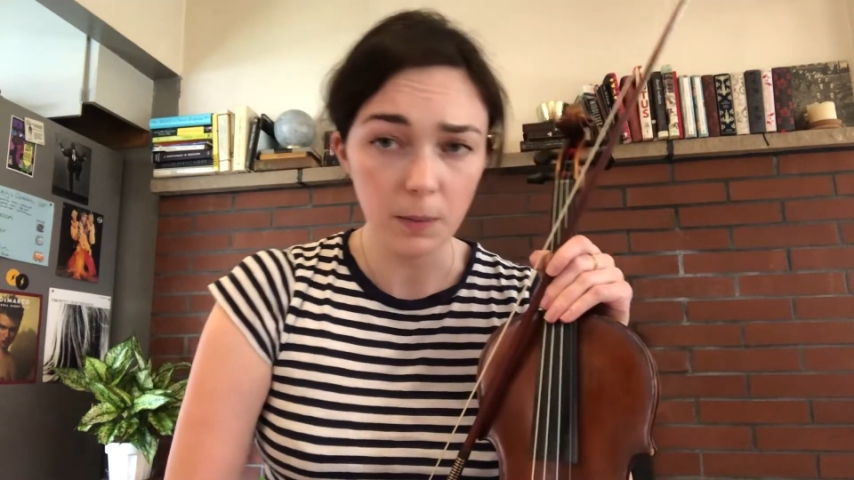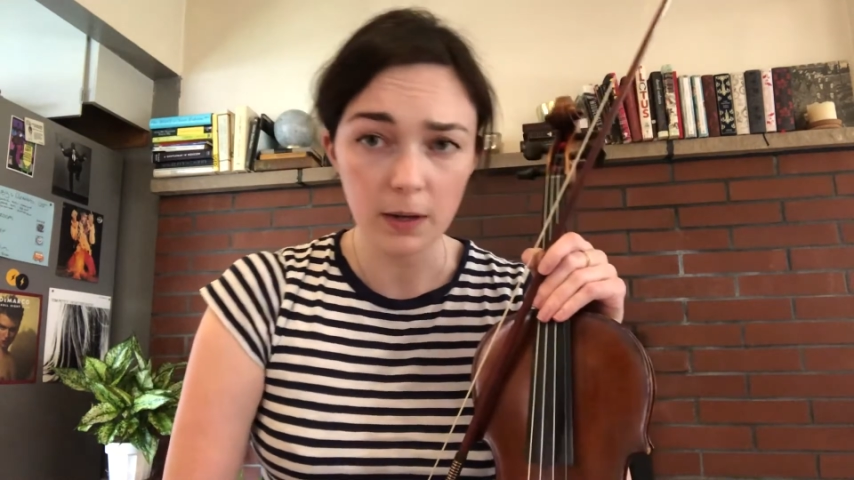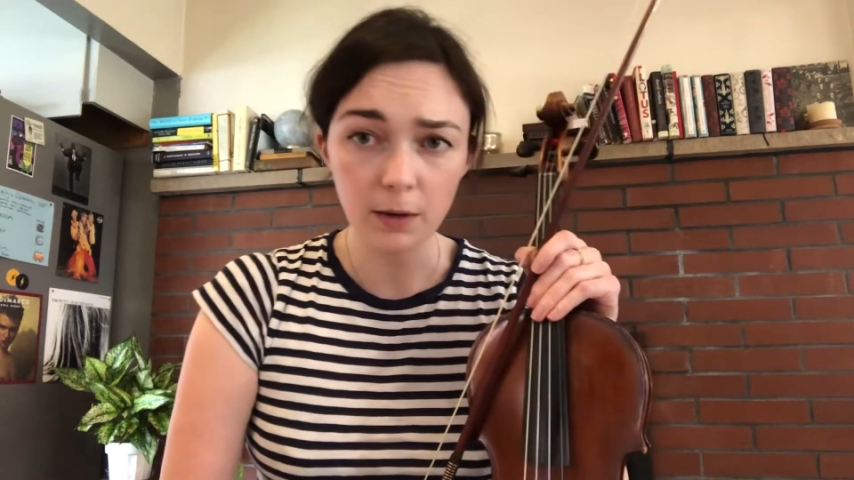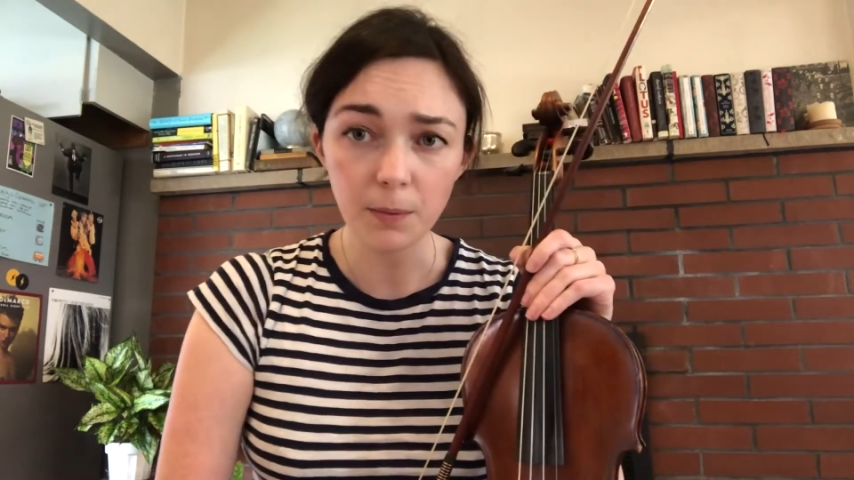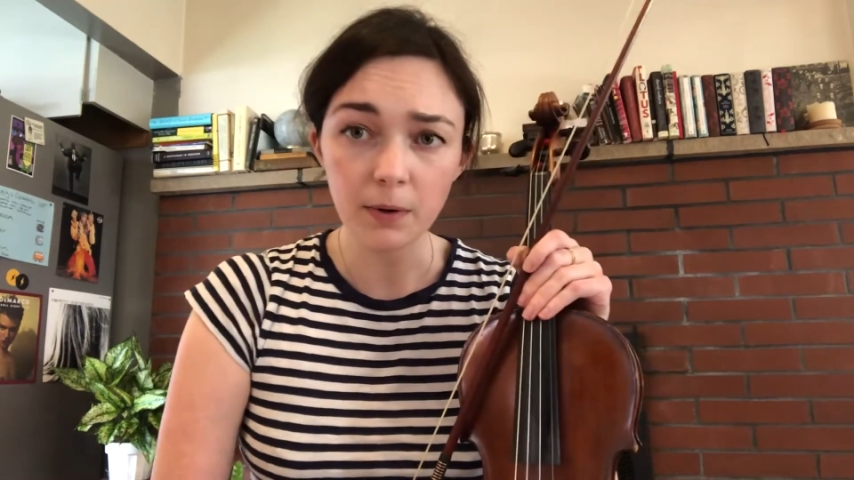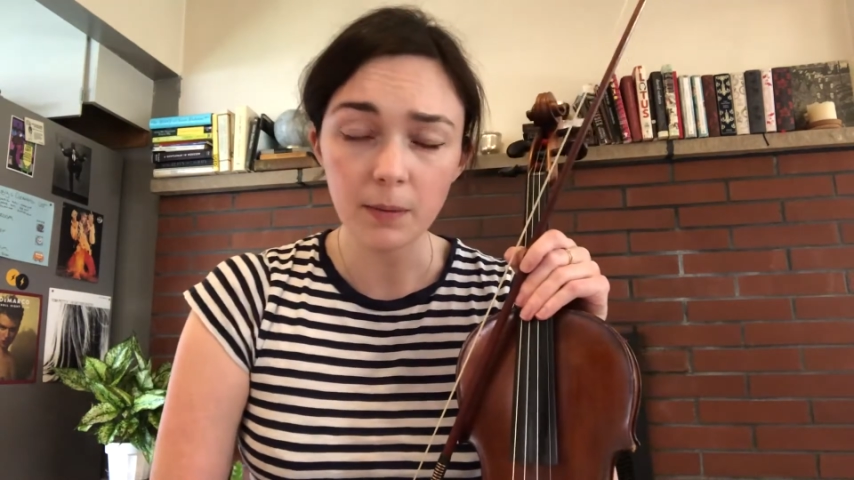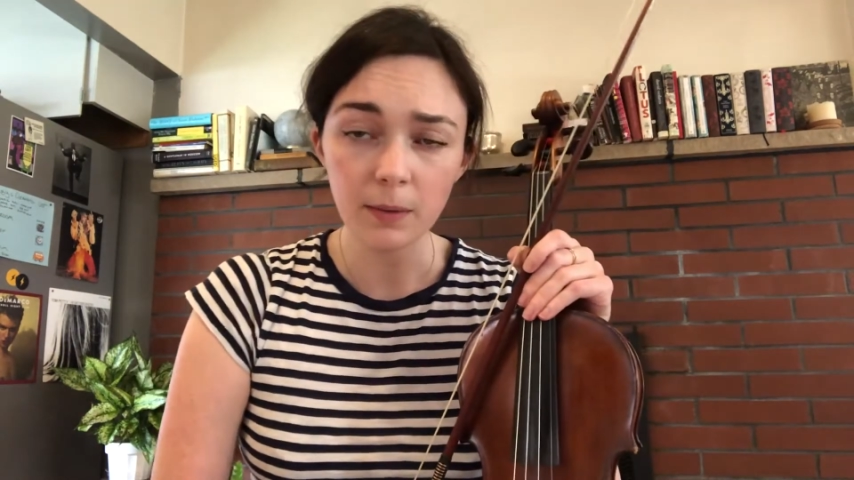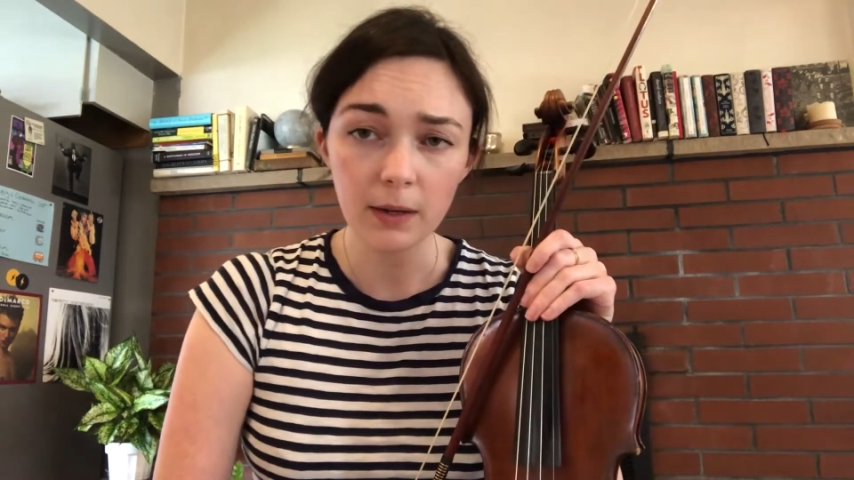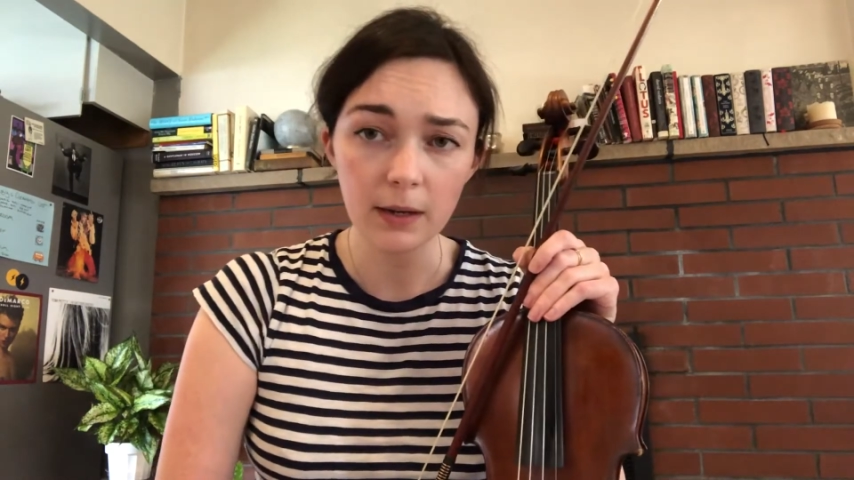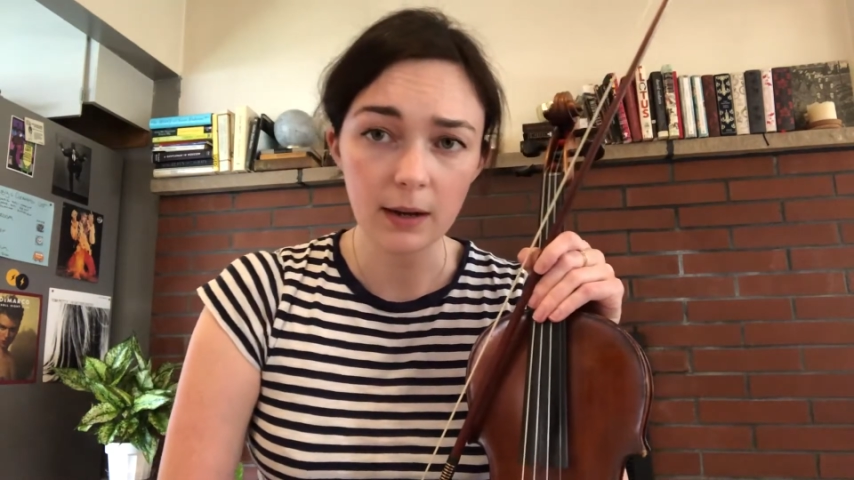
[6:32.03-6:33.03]
but you
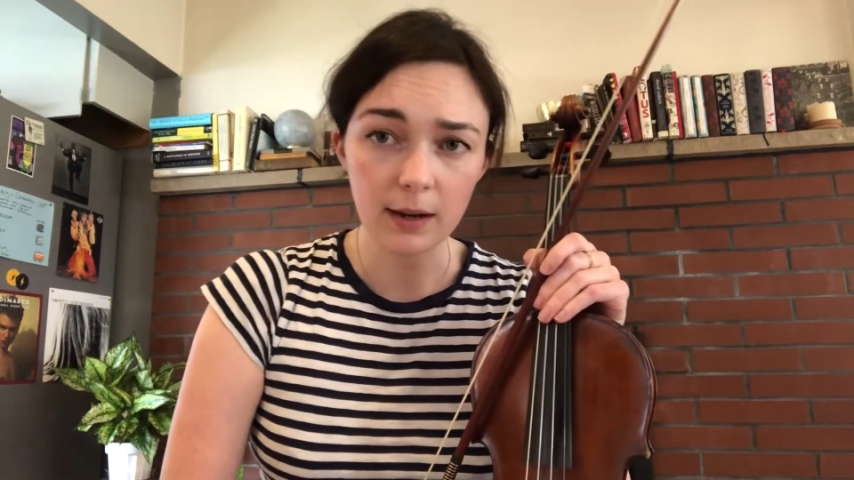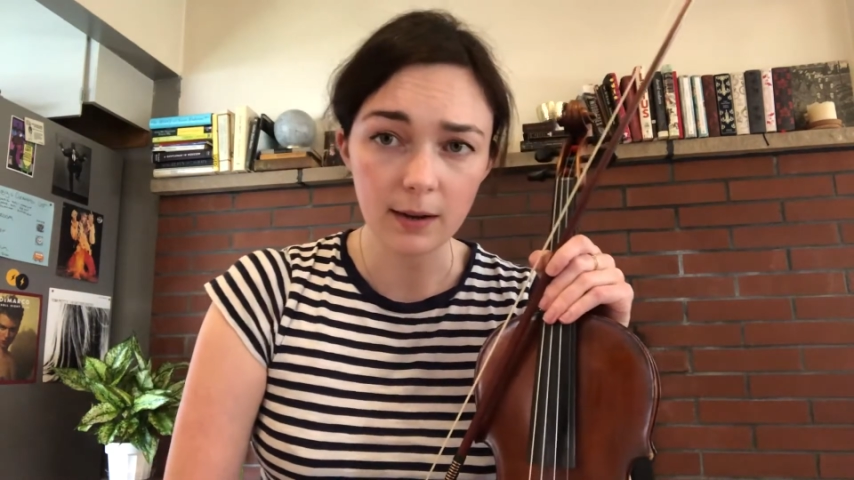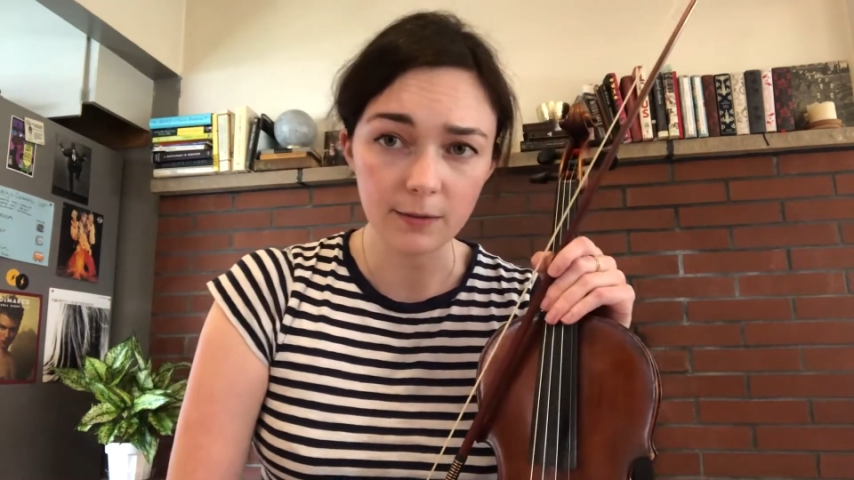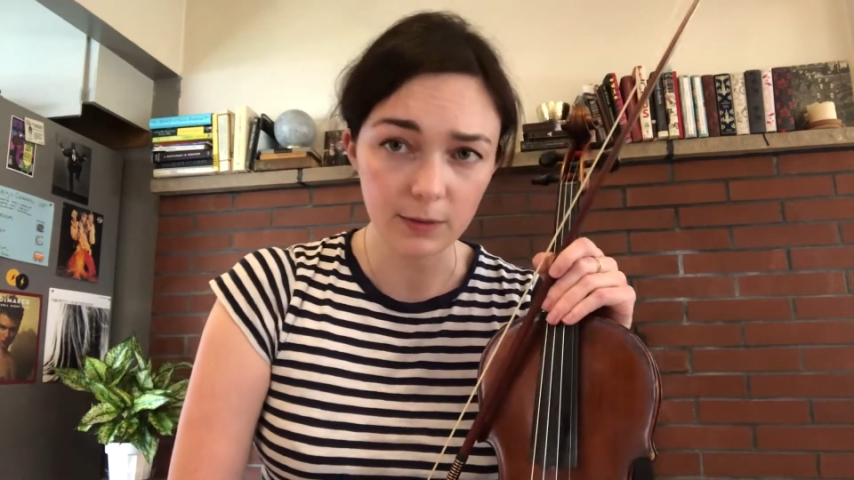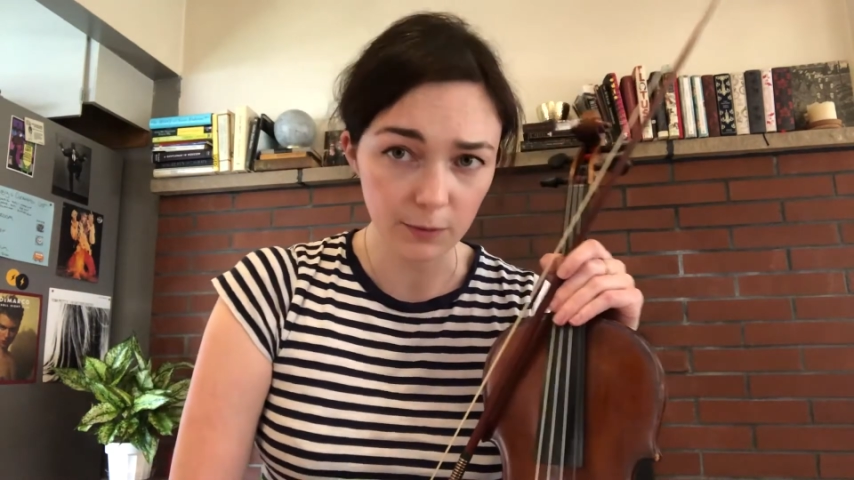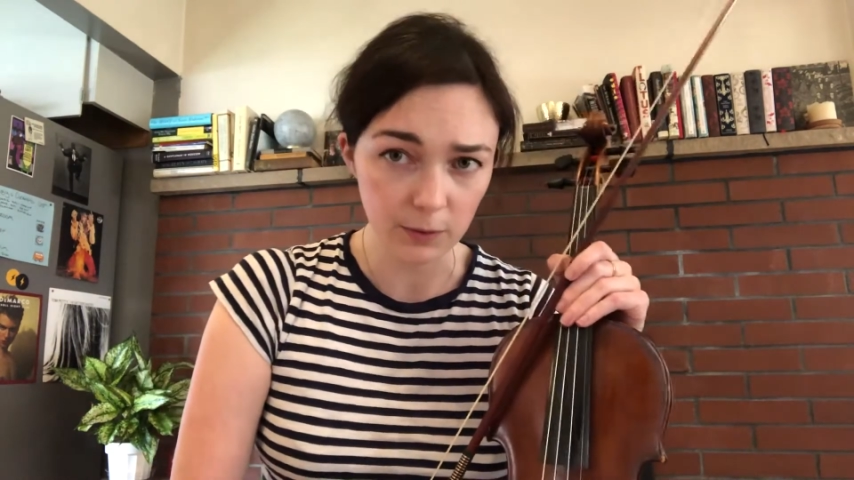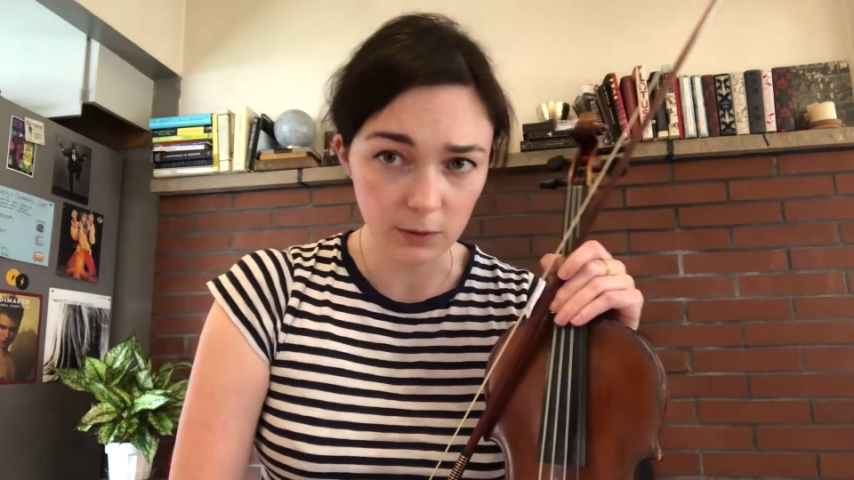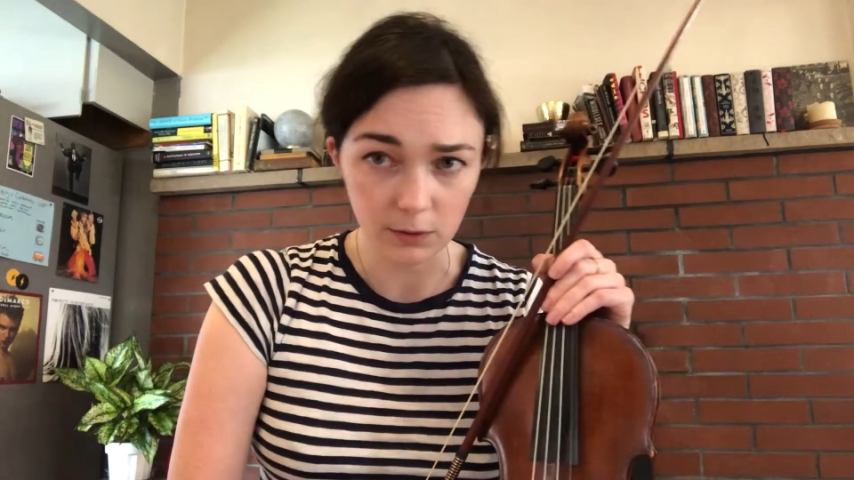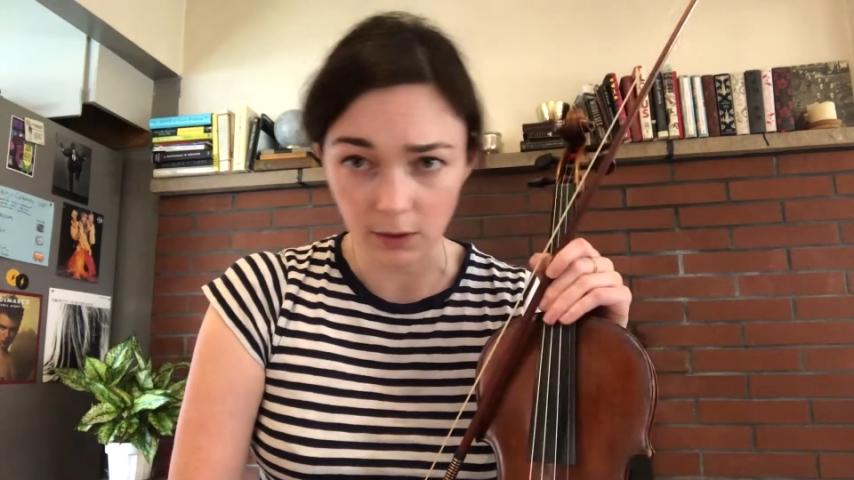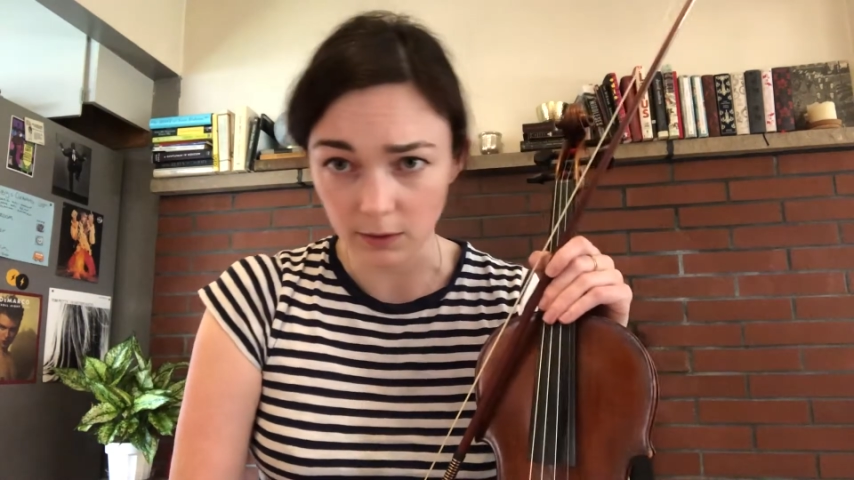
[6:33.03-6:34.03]
probably have different
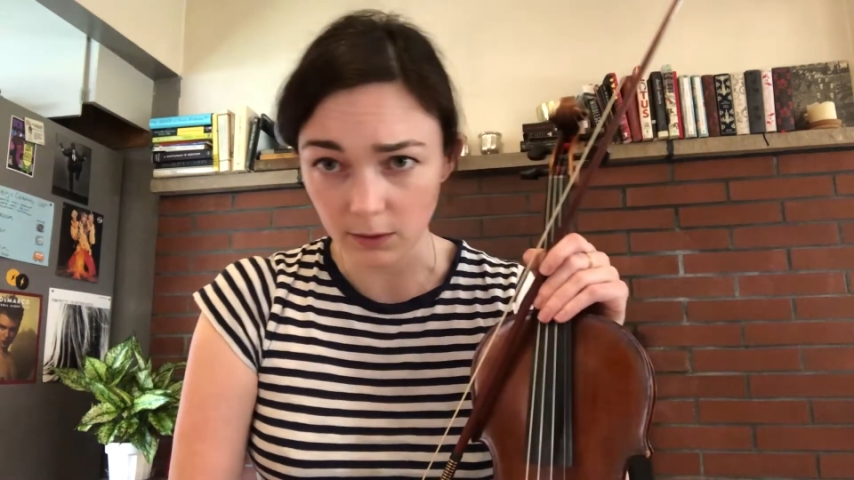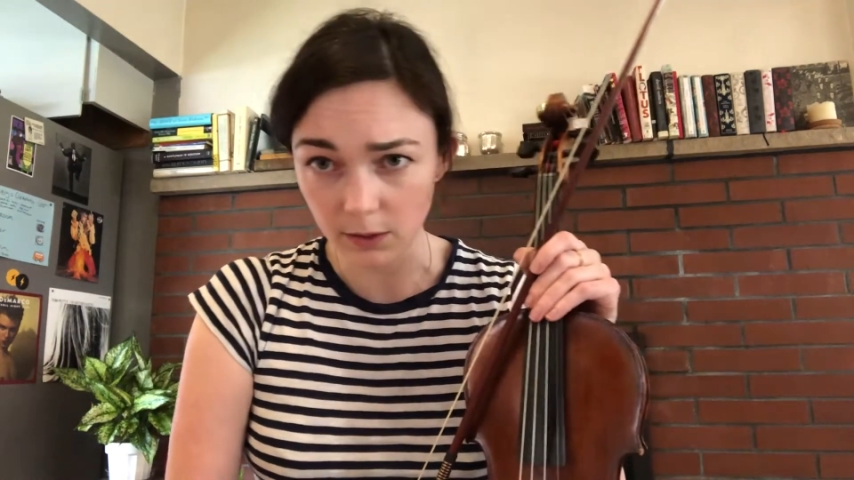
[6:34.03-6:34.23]
struggles.